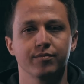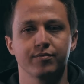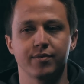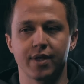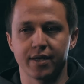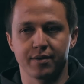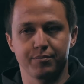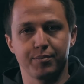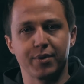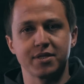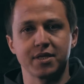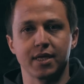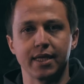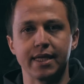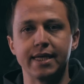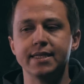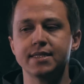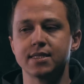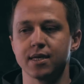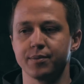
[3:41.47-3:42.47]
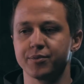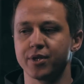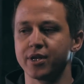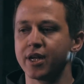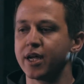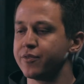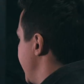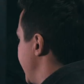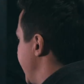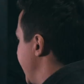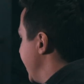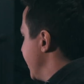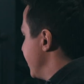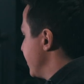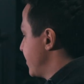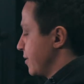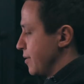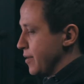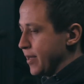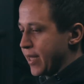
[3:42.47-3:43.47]
that basically heats up the knife. And
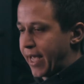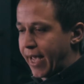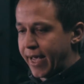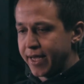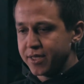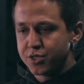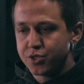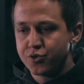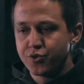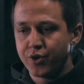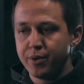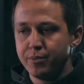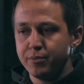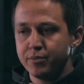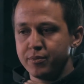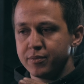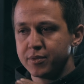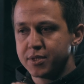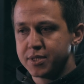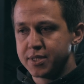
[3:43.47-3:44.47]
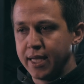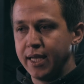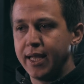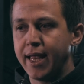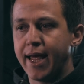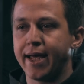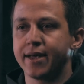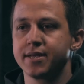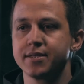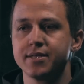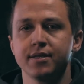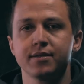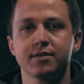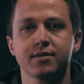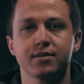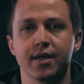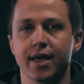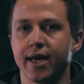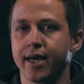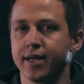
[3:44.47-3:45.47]
the gas stream still
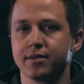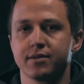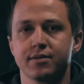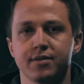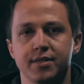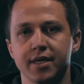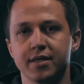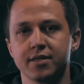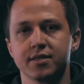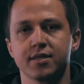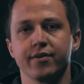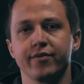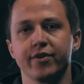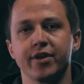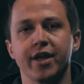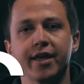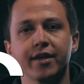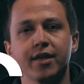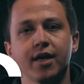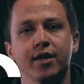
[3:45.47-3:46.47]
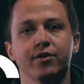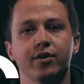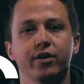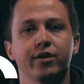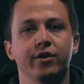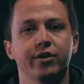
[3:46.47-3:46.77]
exits at six, seven, 800